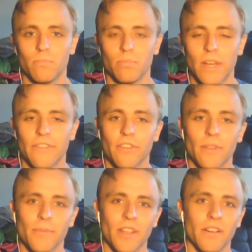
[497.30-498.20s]
playing for
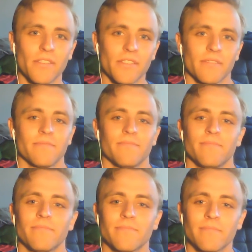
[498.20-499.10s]
themselves.
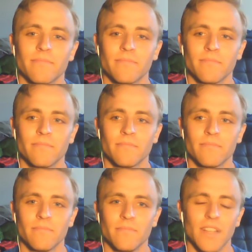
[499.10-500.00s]

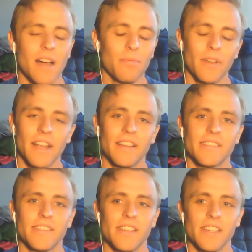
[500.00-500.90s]
Not playing
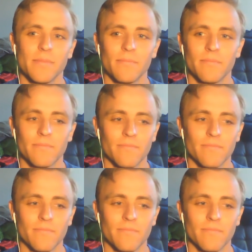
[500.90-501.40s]
as a team.